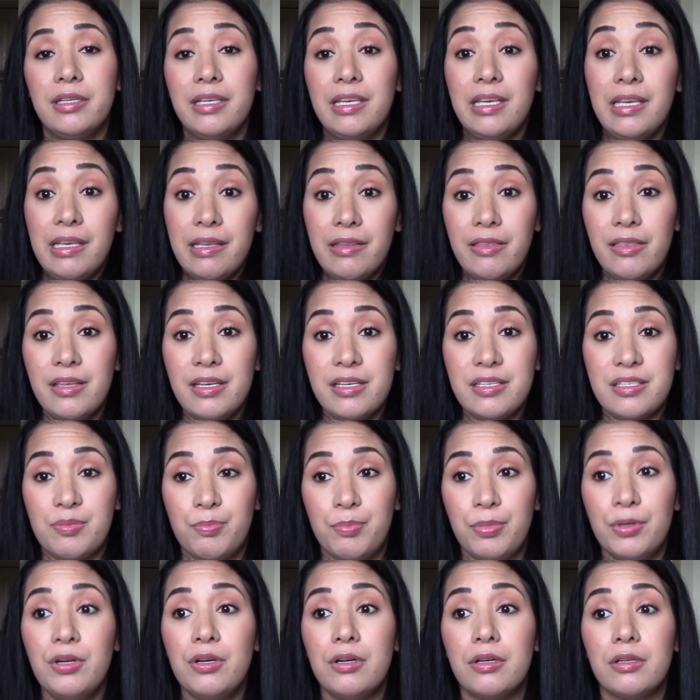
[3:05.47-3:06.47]
in this
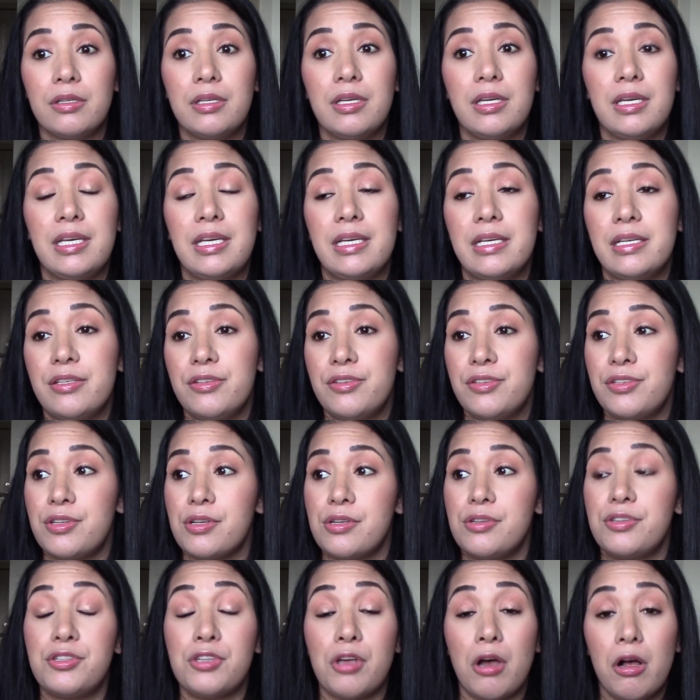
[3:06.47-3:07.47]
book is
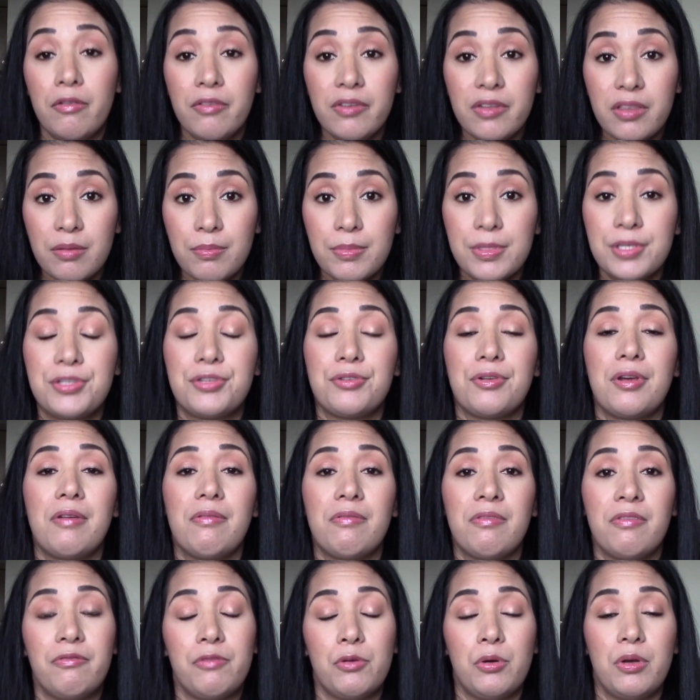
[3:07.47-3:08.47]
solving the mystery
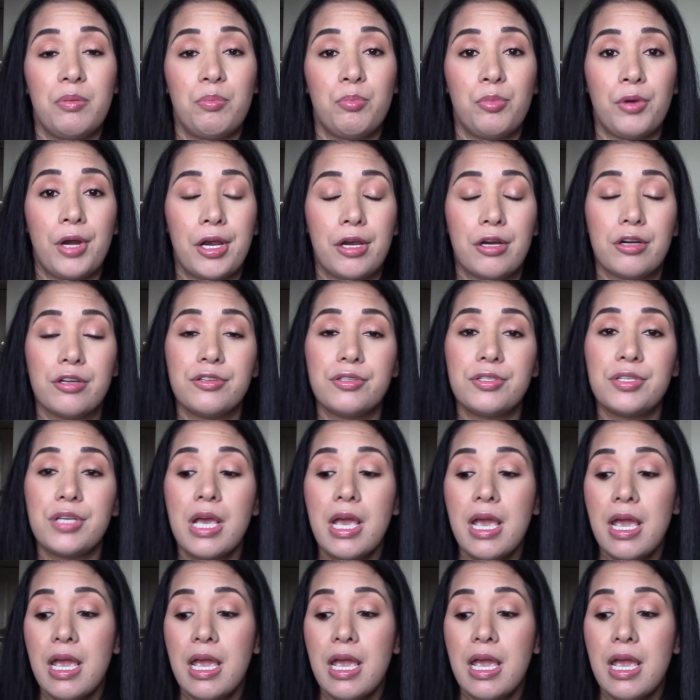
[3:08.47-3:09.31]
of the Voidbringers